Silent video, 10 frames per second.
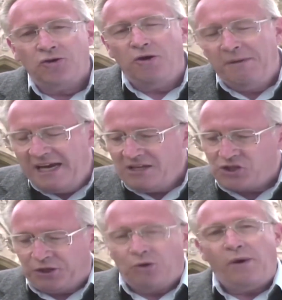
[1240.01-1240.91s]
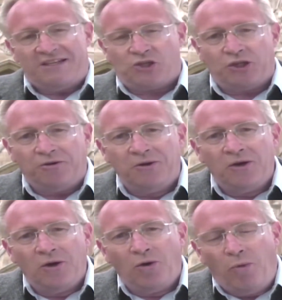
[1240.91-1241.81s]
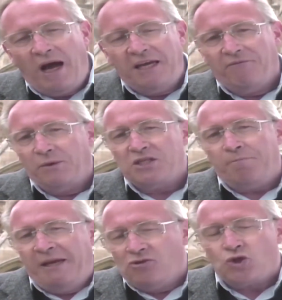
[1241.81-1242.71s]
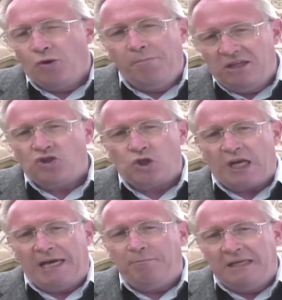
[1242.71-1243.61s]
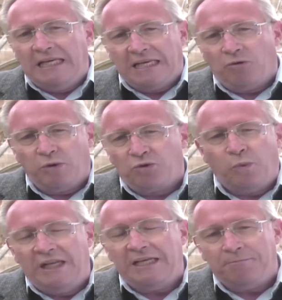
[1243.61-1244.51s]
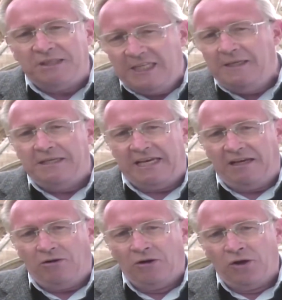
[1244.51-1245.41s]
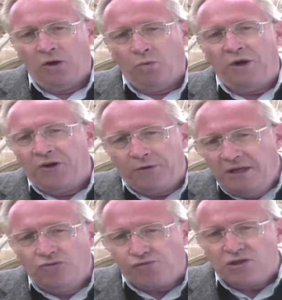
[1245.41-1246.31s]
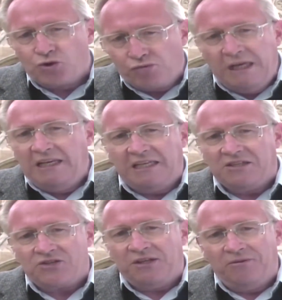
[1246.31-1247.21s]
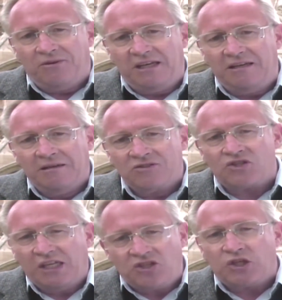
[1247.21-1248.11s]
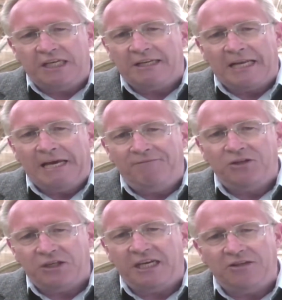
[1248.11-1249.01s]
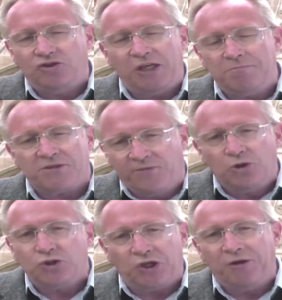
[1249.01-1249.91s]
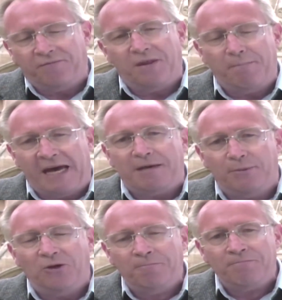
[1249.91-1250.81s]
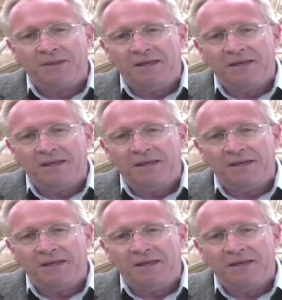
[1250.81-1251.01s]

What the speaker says: You may ask the question, why have we spent so much time dealing with William Tyndale when our interest really is in the 1611 King James Version of the Bible?